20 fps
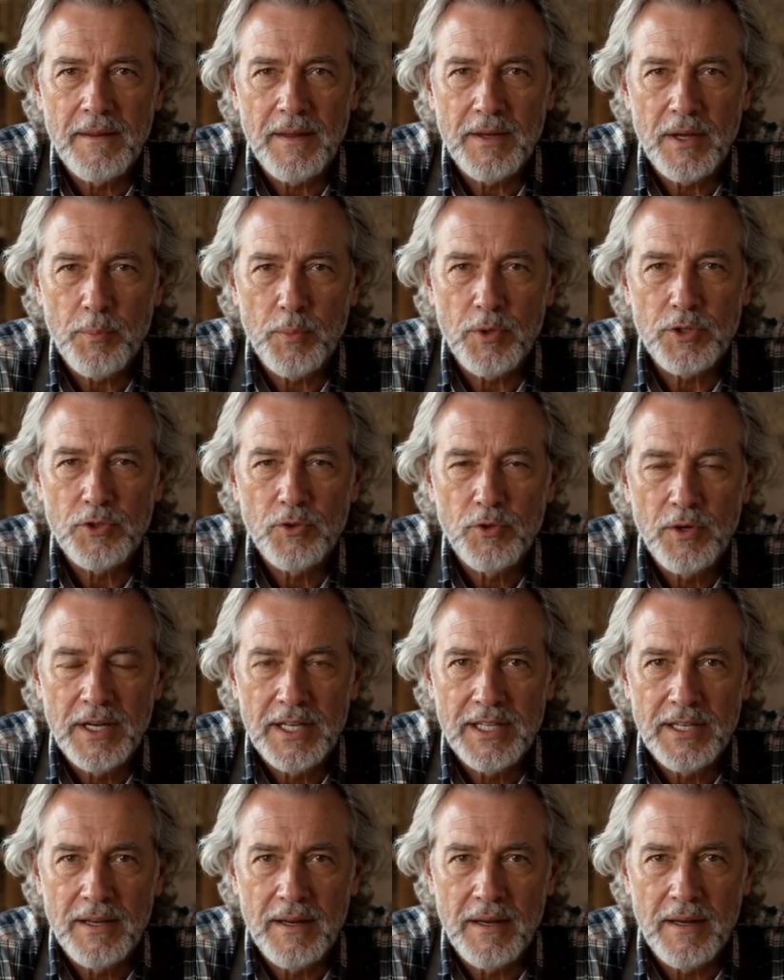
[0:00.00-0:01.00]
Number
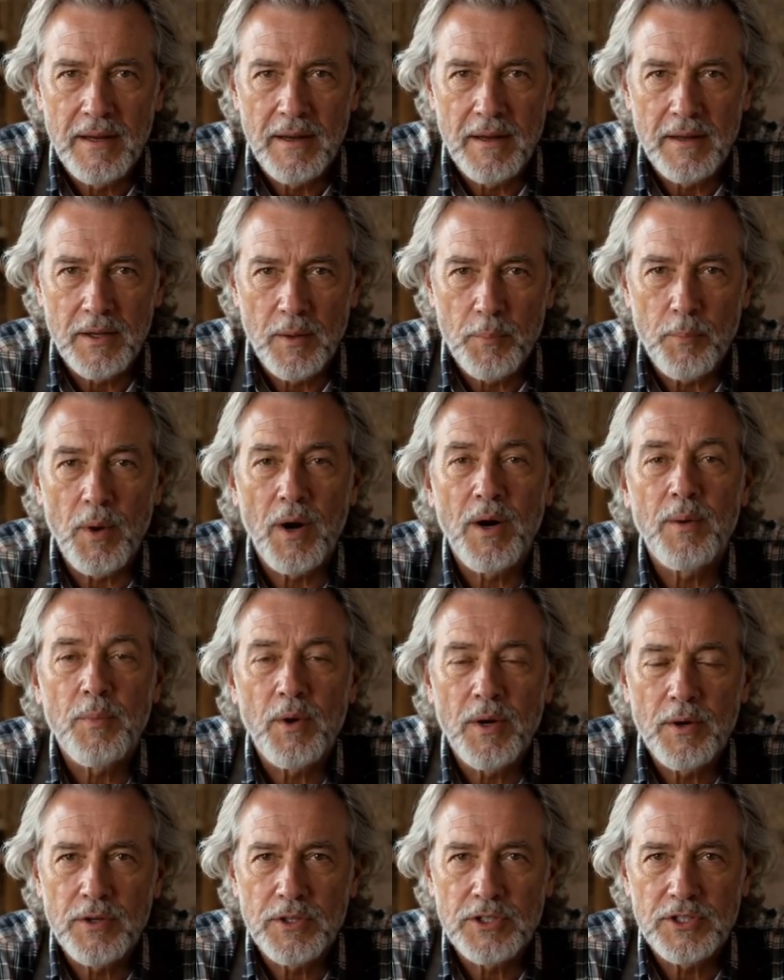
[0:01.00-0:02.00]
3, the Buck
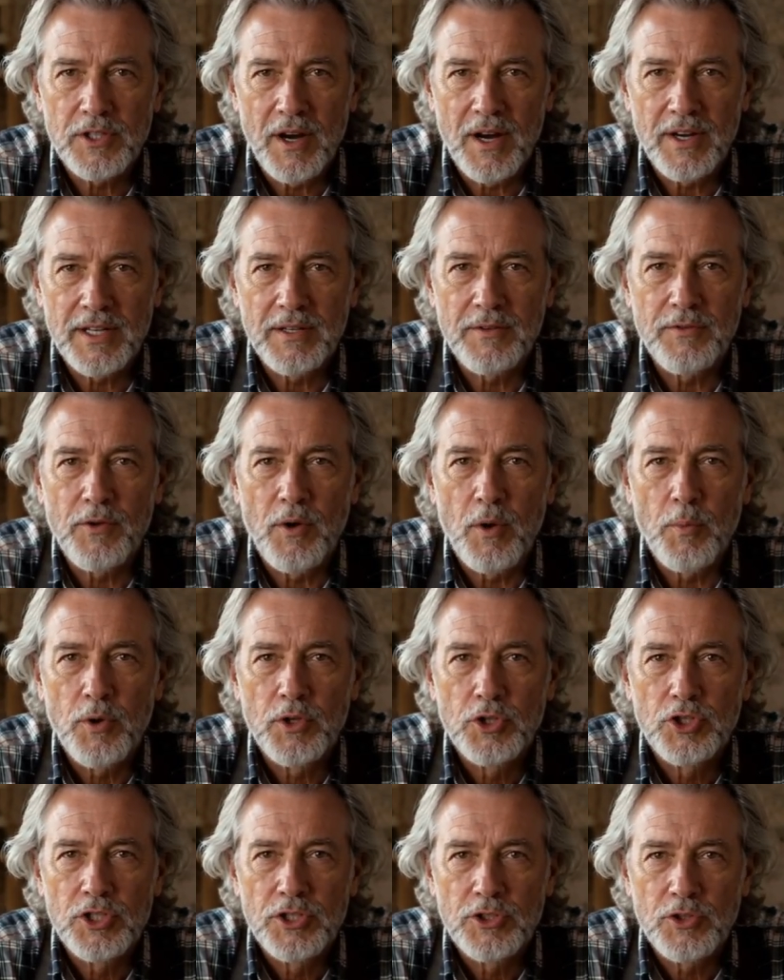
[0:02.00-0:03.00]
Brothers Socket Firmer
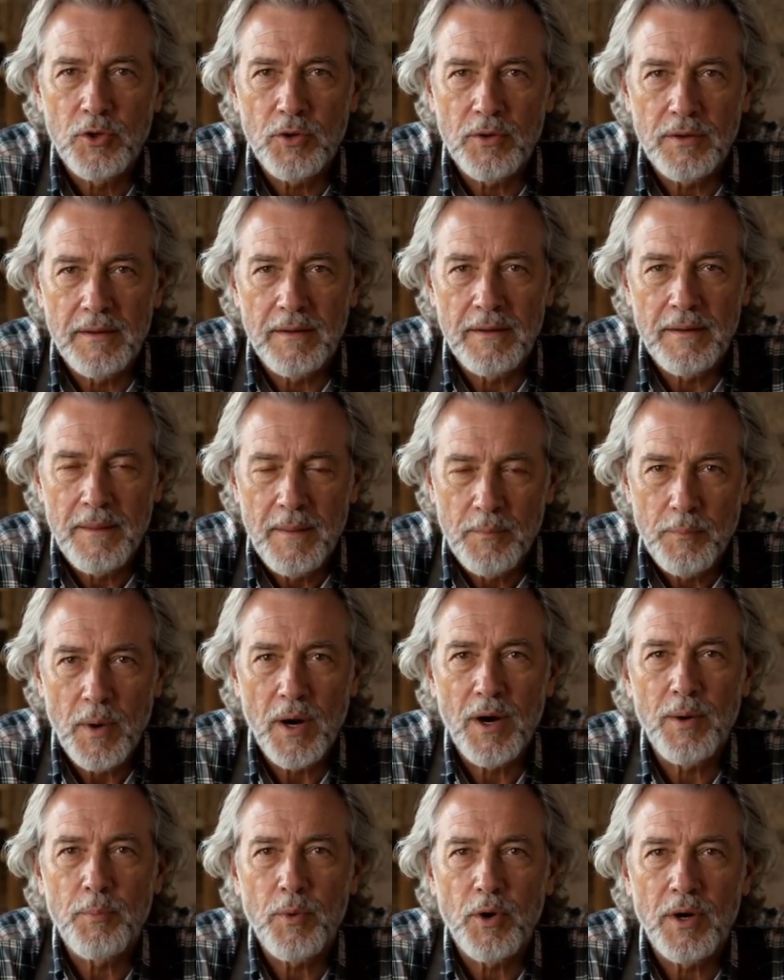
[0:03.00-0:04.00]
Chisel.
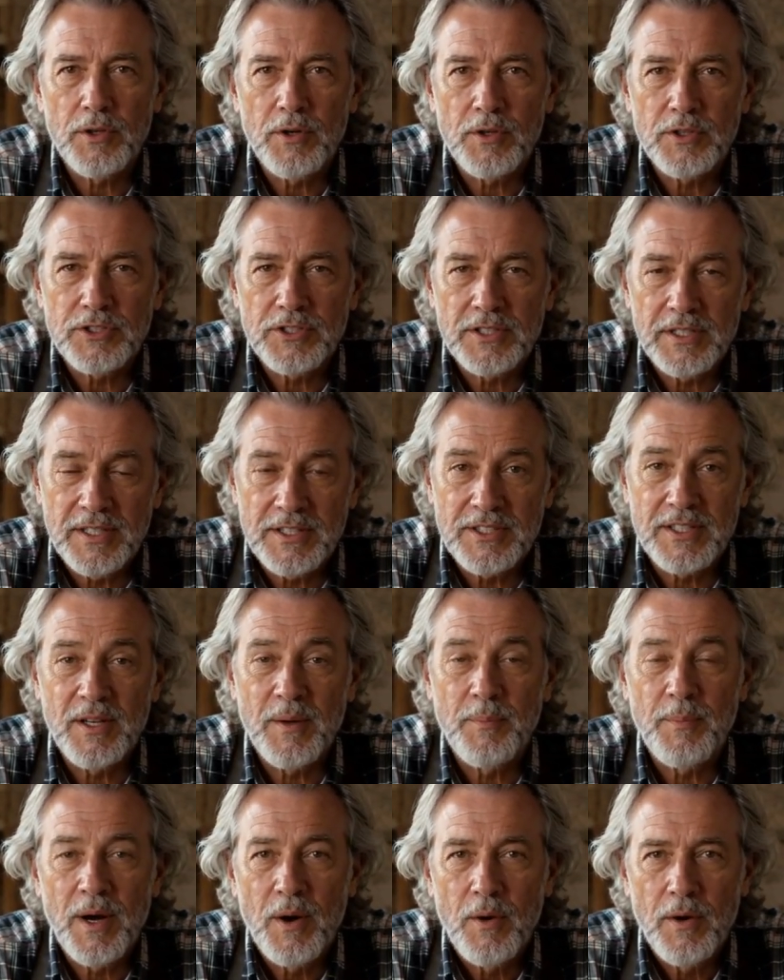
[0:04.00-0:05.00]
Buck Brothers is an
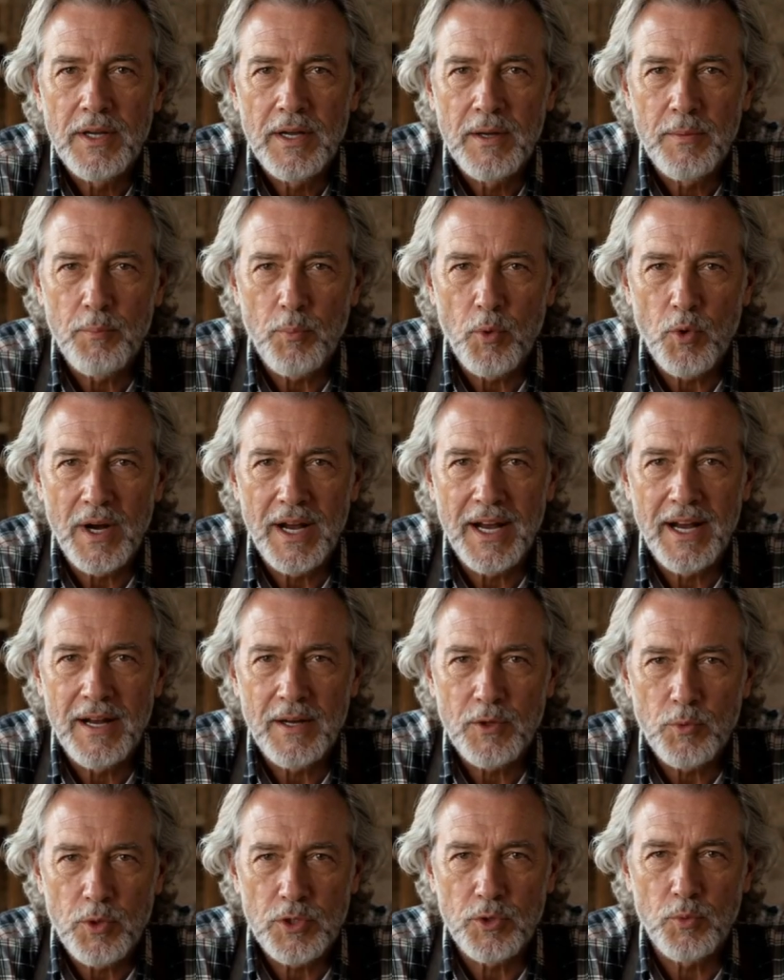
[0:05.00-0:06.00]
American
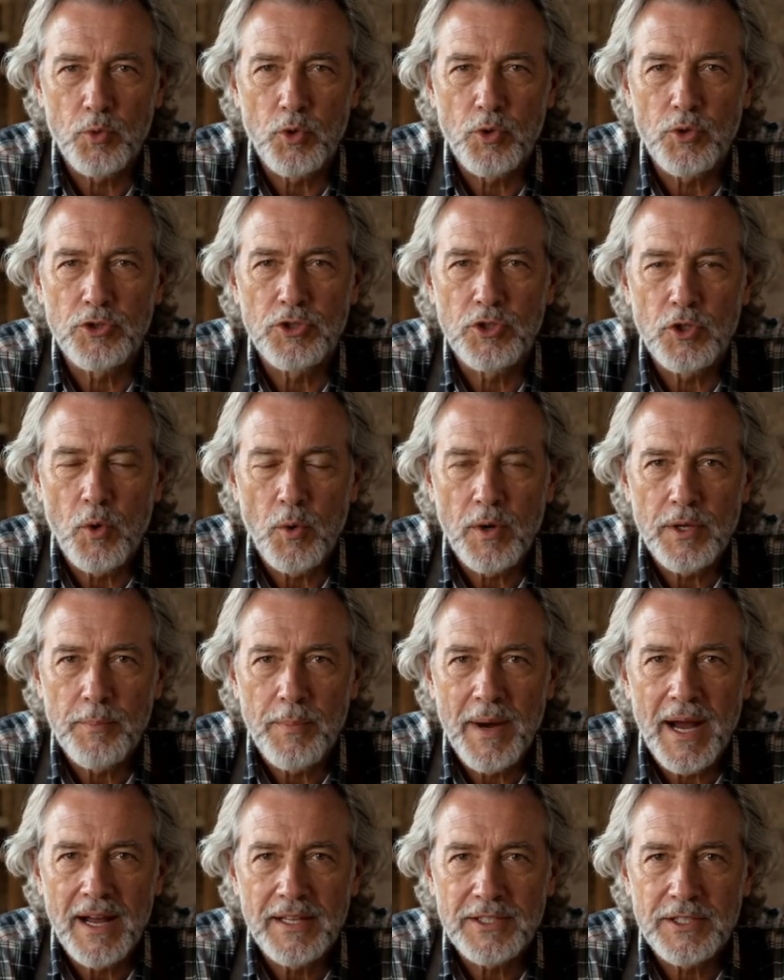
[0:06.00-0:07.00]
brand with roots going
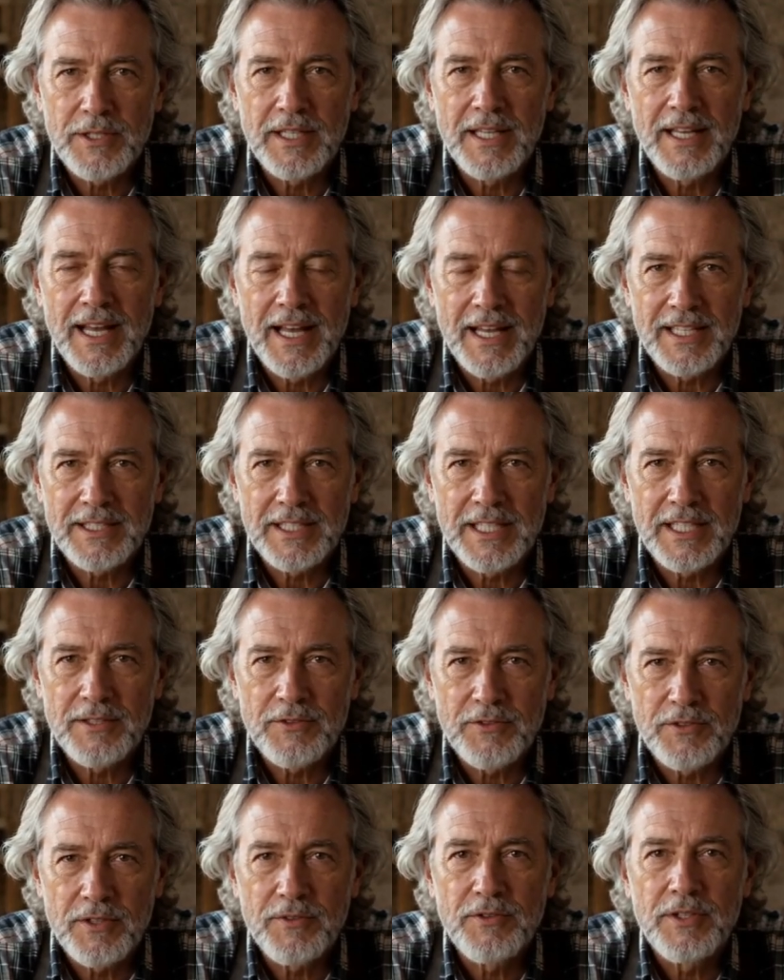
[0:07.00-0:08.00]
back to the
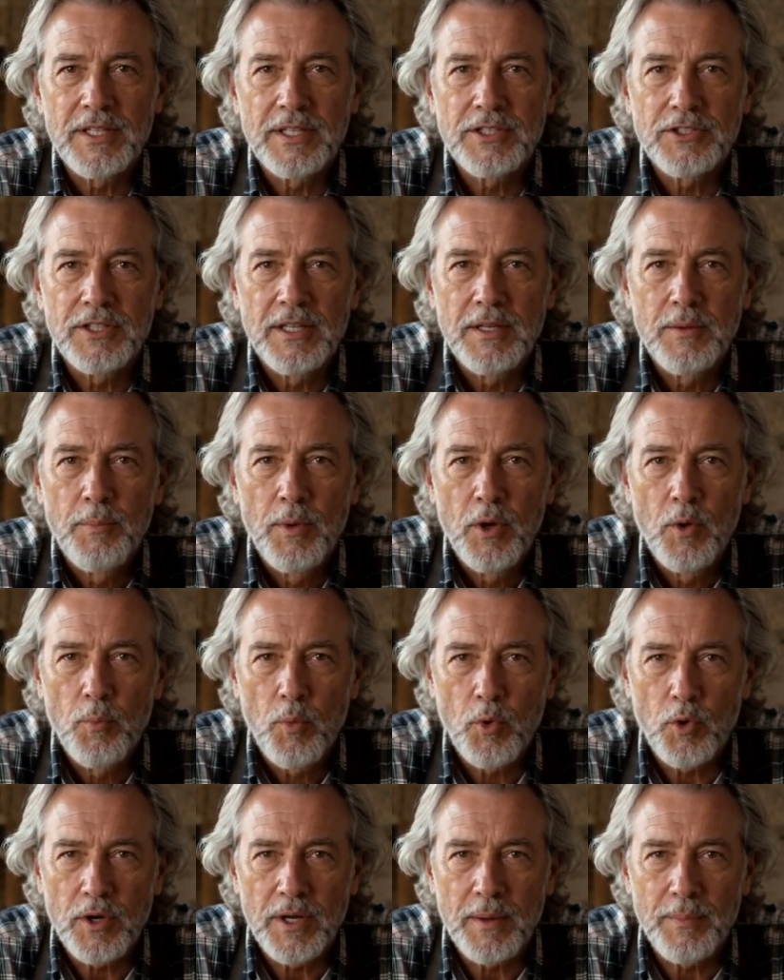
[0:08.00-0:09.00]
1850s in
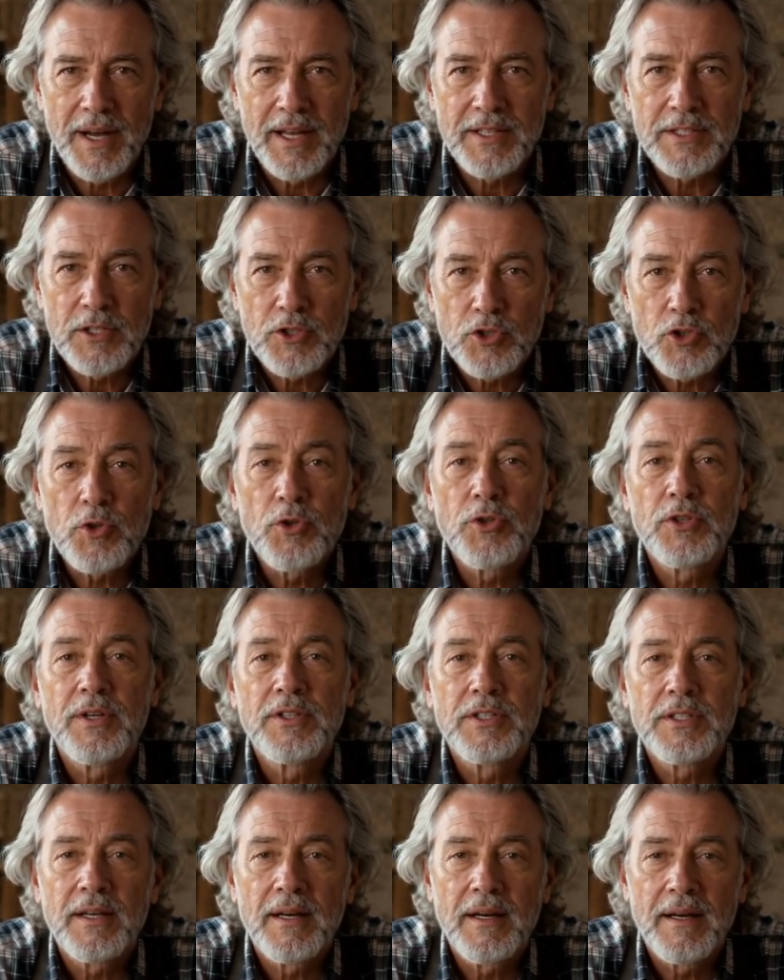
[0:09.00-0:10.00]
Millbury,
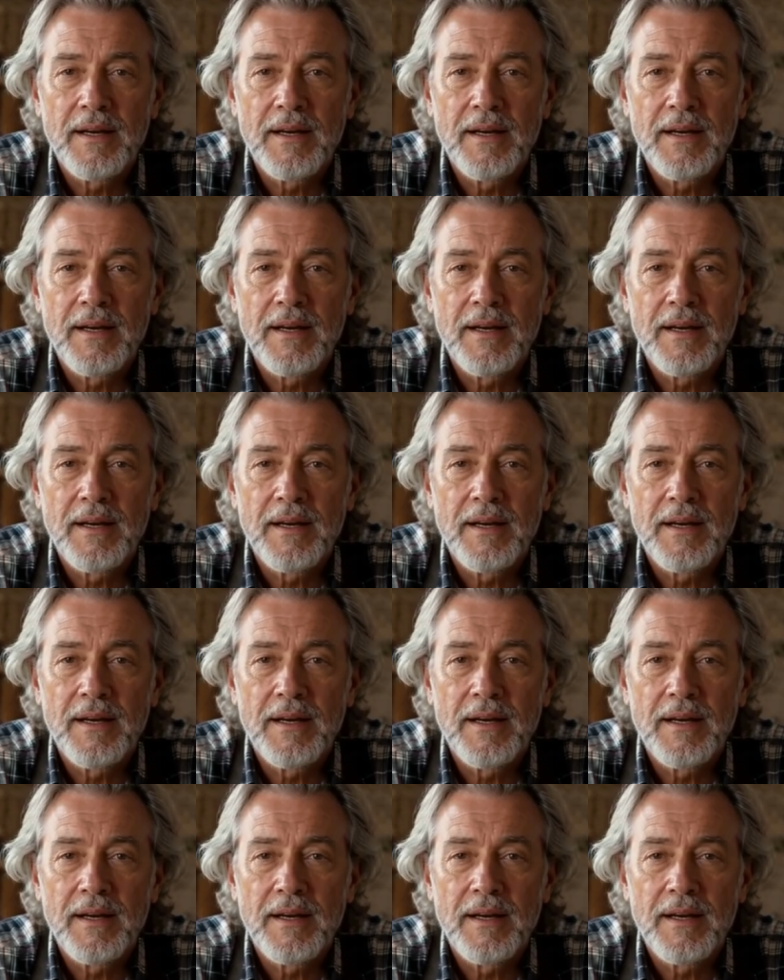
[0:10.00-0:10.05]
Massachusetts,